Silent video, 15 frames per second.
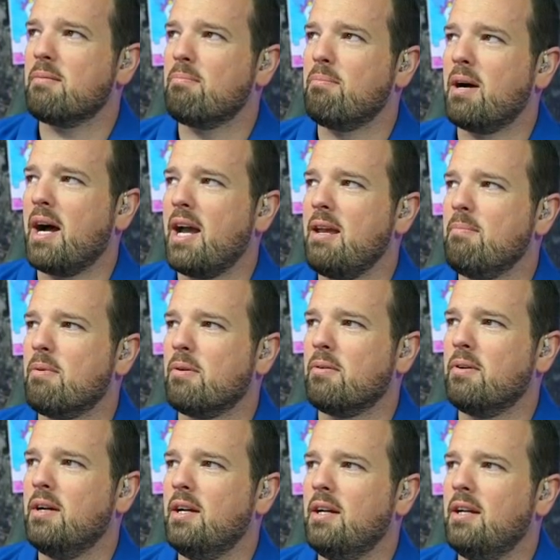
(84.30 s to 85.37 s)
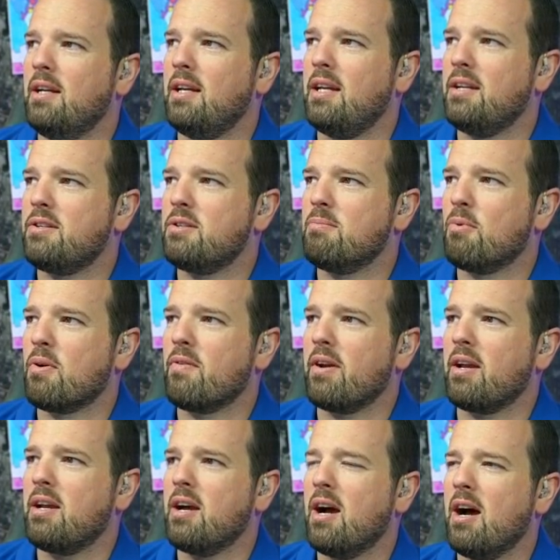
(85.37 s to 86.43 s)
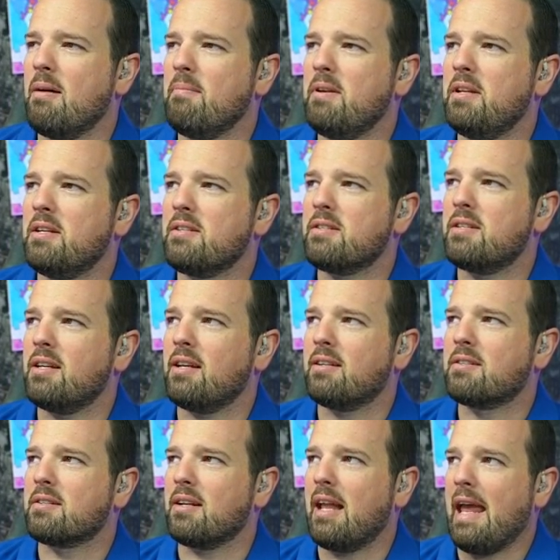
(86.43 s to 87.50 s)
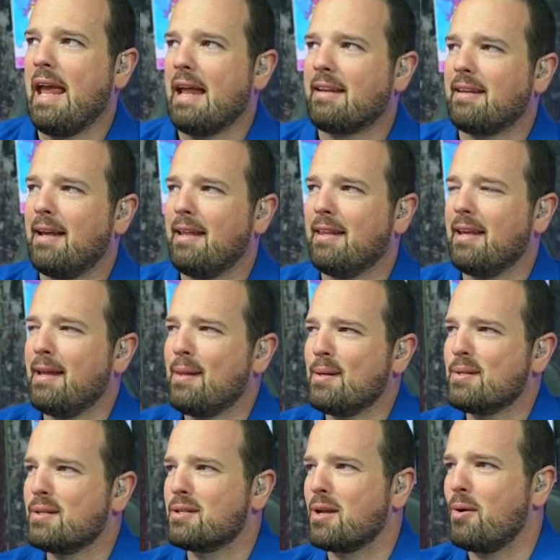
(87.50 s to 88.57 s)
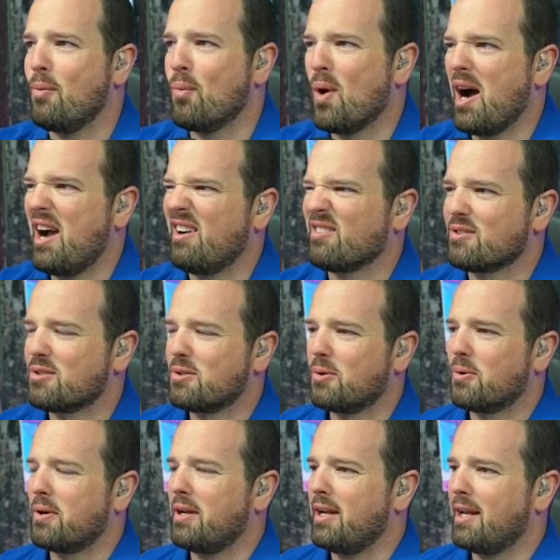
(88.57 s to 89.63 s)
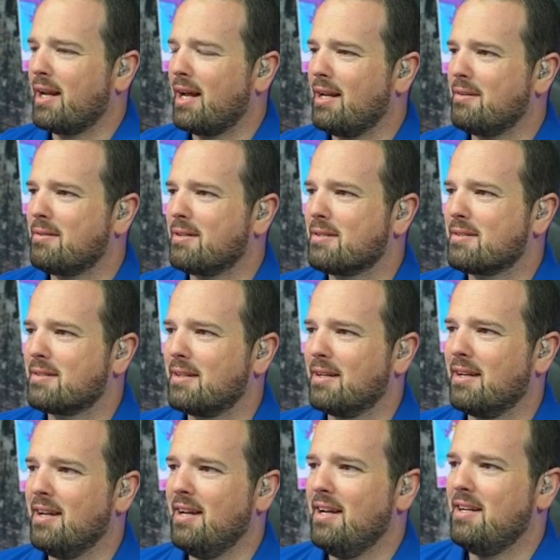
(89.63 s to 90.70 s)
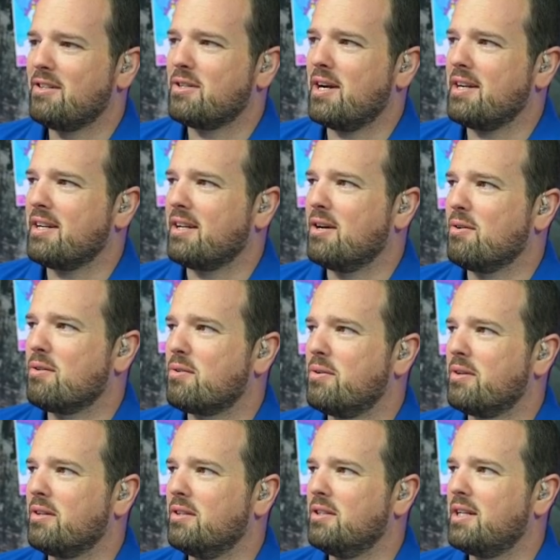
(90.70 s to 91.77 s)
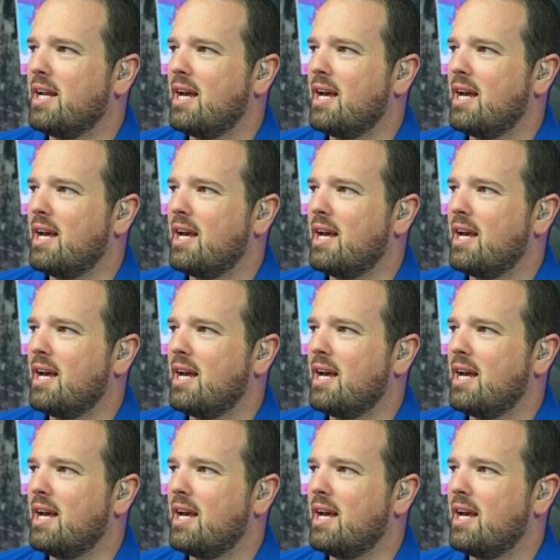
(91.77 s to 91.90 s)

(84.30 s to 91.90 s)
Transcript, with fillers: Bible into more of a communistic slant. This is a wild story, and I'm just uh, trying to go through it and look